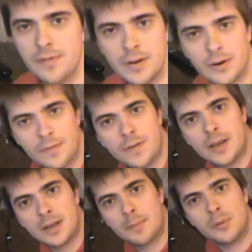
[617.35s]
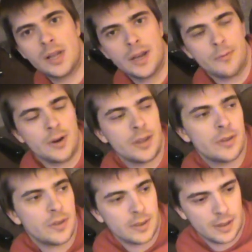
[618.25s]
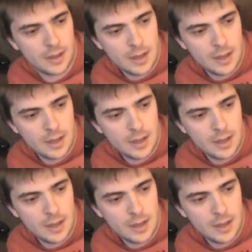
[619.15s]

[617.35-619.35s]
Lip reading: very fun to play with.